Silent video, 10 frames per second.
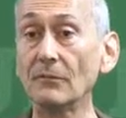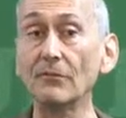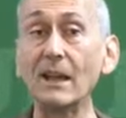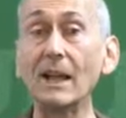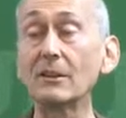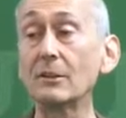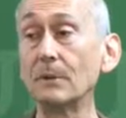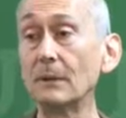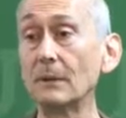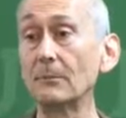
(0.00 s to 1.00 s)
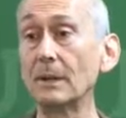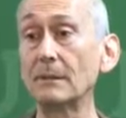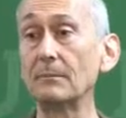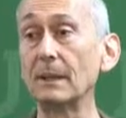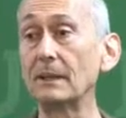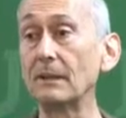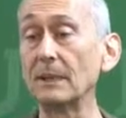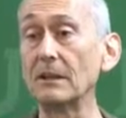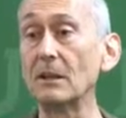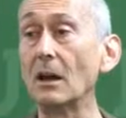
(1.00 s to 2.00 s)
valuable,
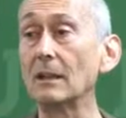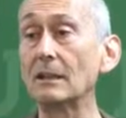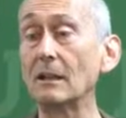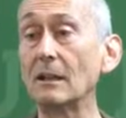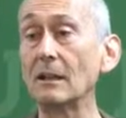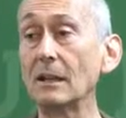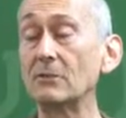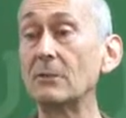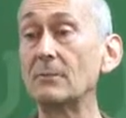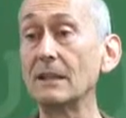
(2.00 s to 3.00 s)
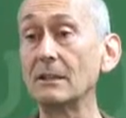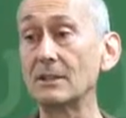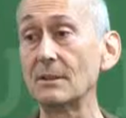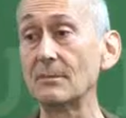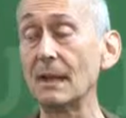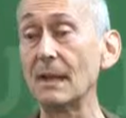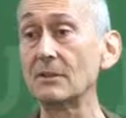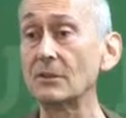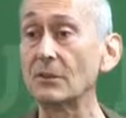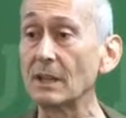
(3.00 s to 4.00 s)
but not in tremendous demand,
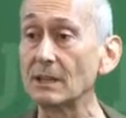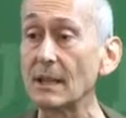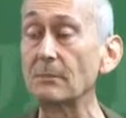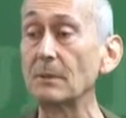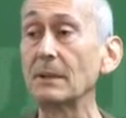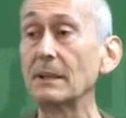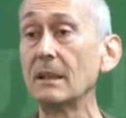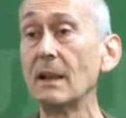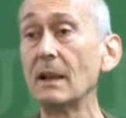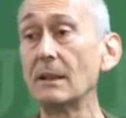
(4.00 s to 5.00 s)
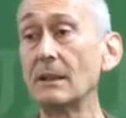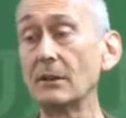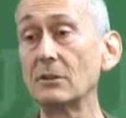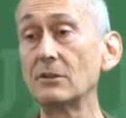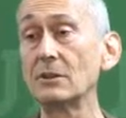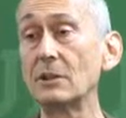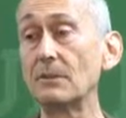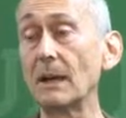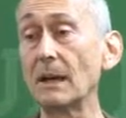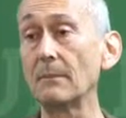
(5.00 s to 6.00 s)
and so they supplement their usage
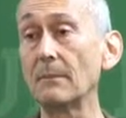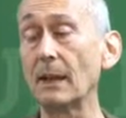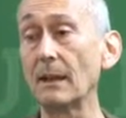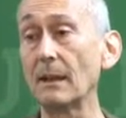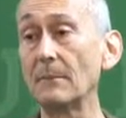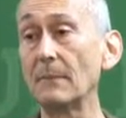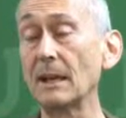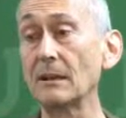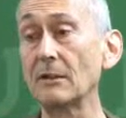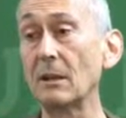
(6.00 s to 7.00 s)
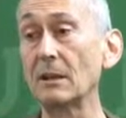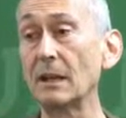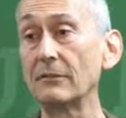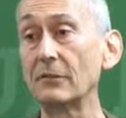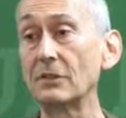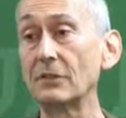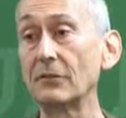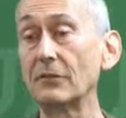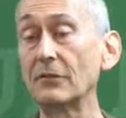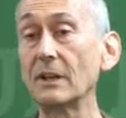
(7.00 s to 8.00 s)
by making their online version
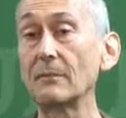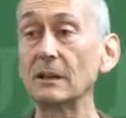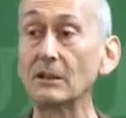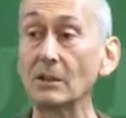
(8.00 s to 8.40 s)
for free. But the